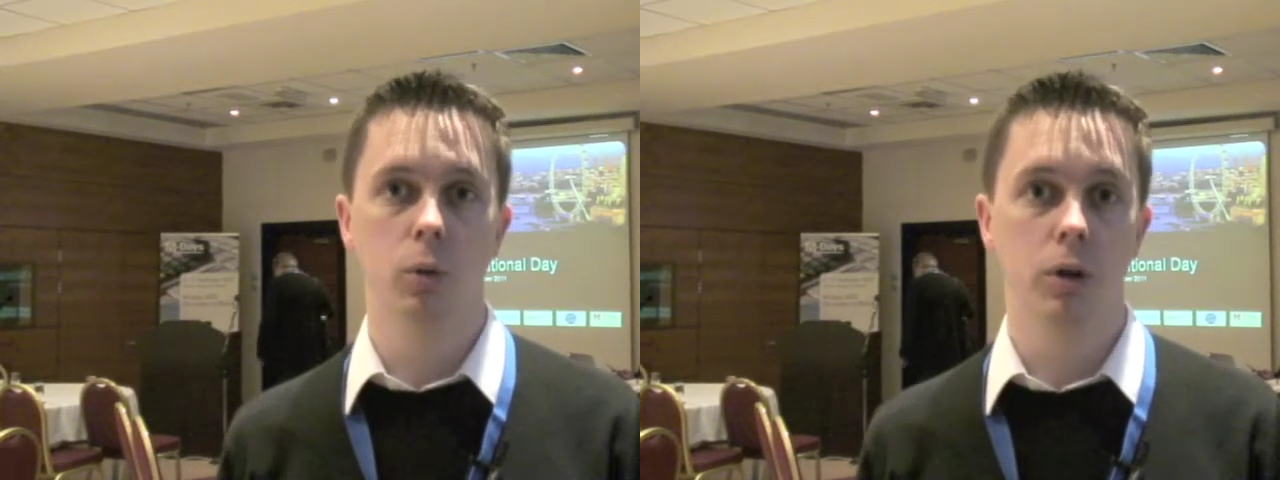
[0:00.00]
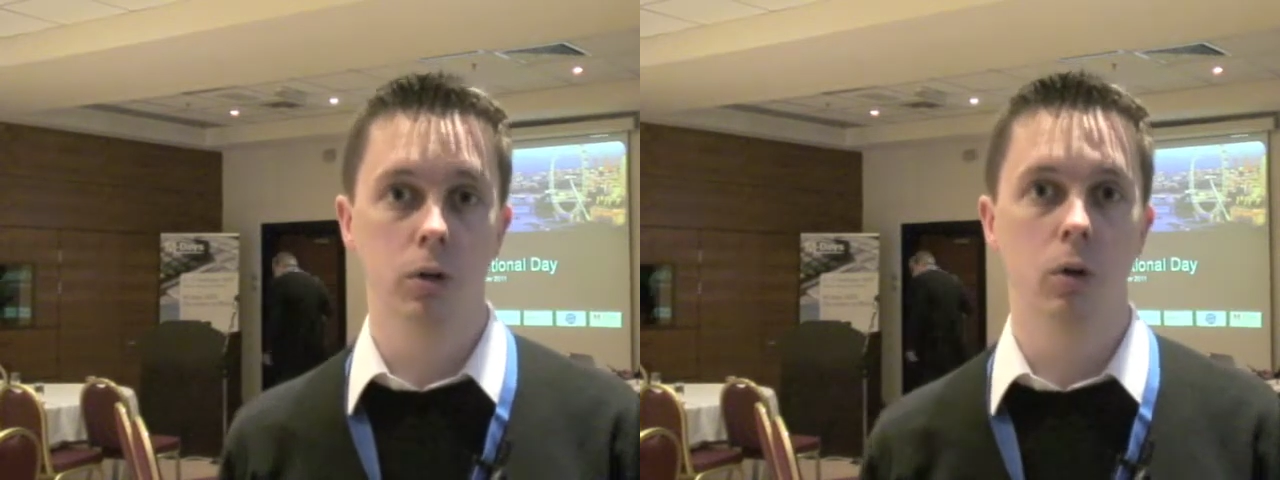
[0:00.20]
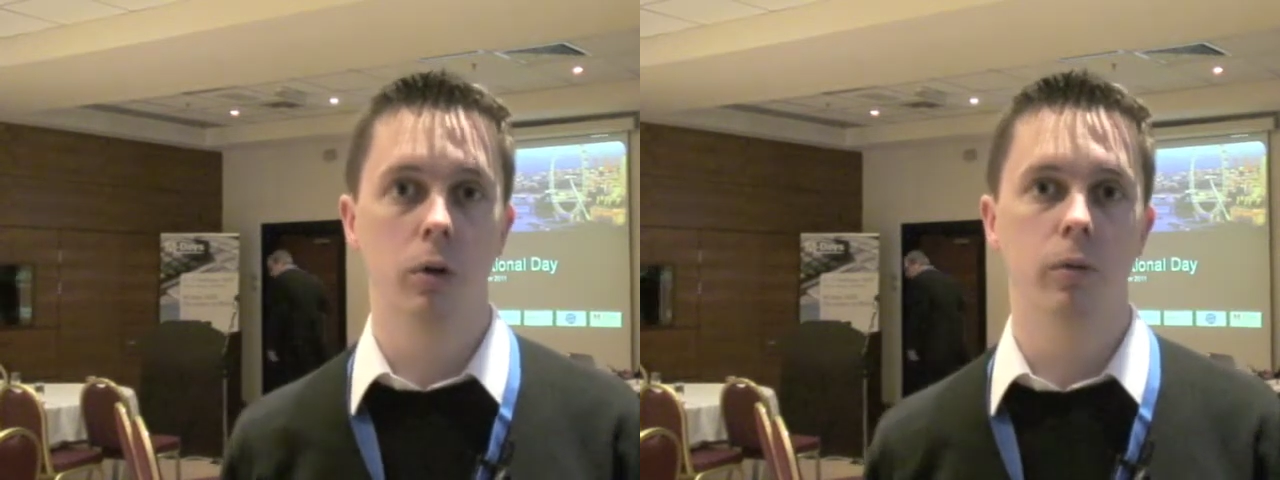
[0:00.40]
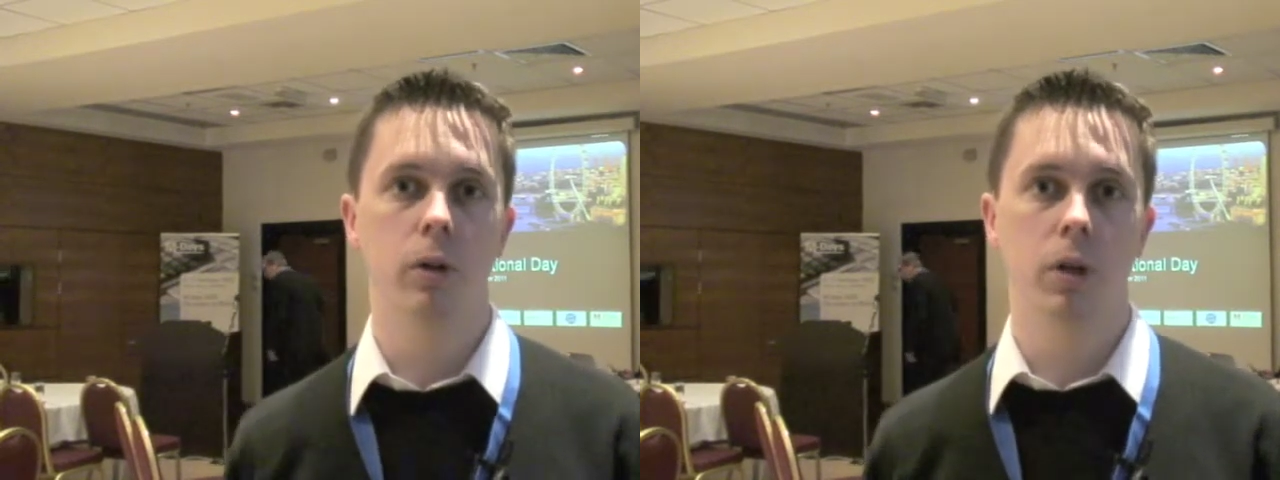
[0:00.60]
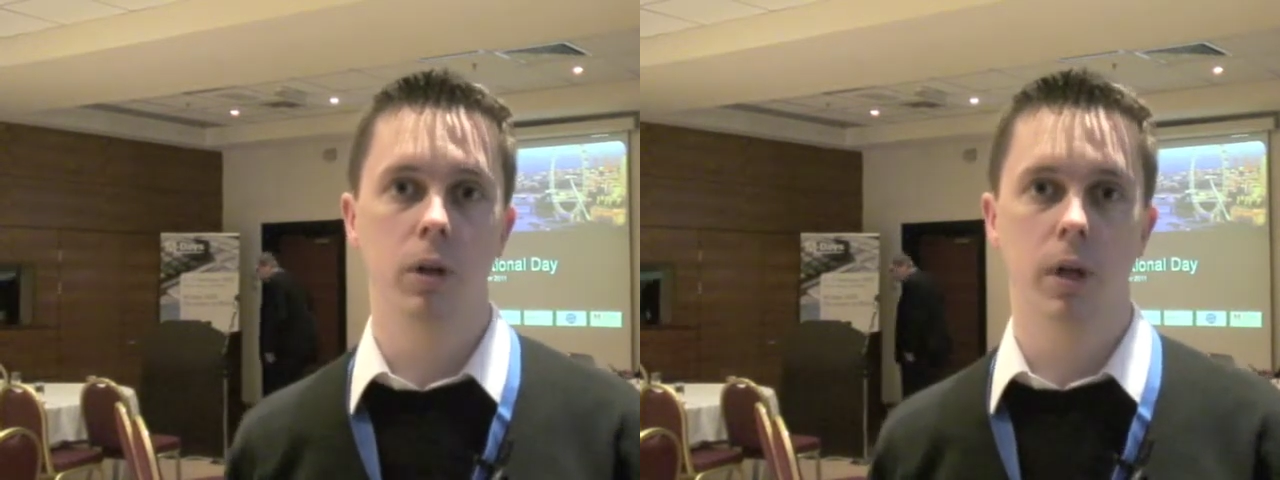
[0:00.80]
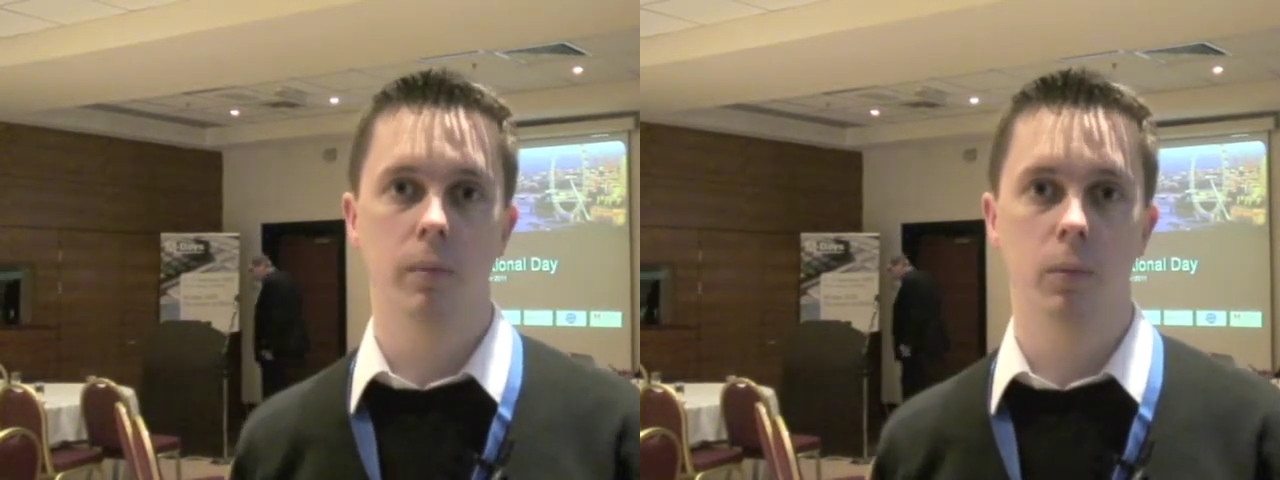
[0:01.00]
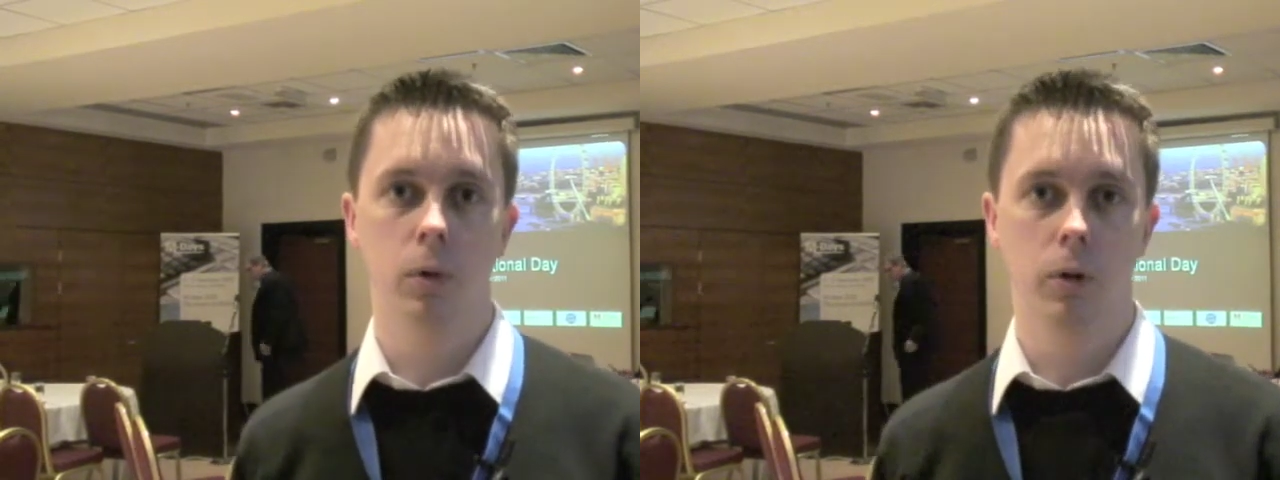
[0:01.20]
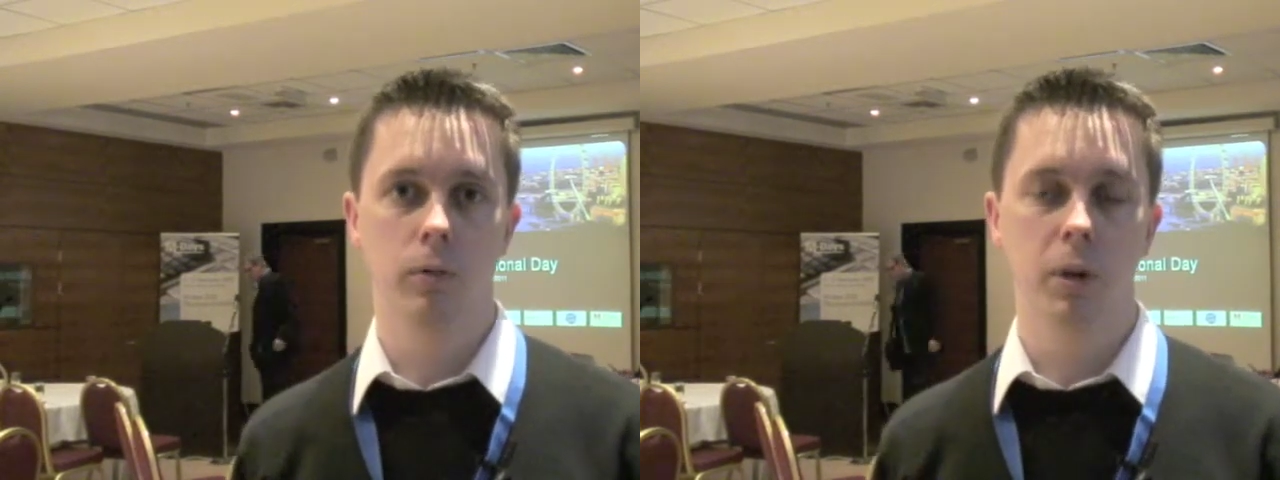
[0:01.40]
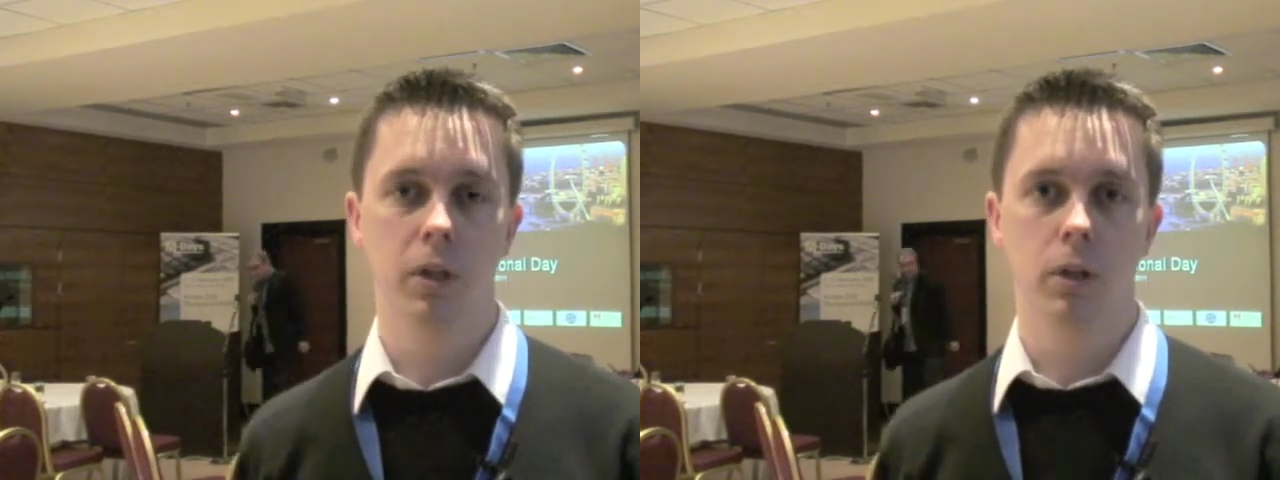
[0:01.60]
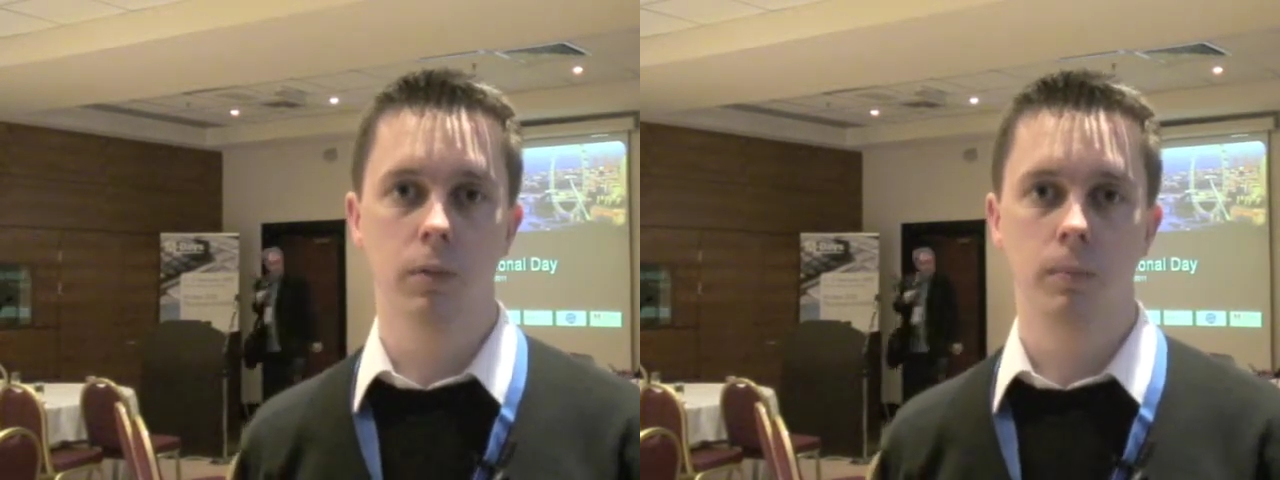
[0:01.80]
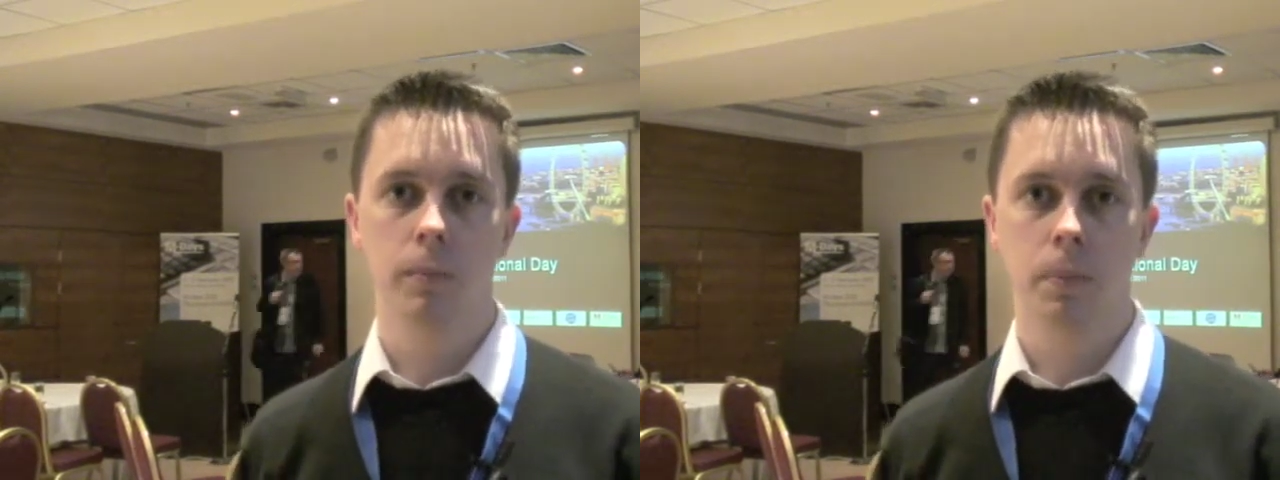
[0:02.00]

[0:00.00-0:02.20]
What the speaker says: which is not good for business.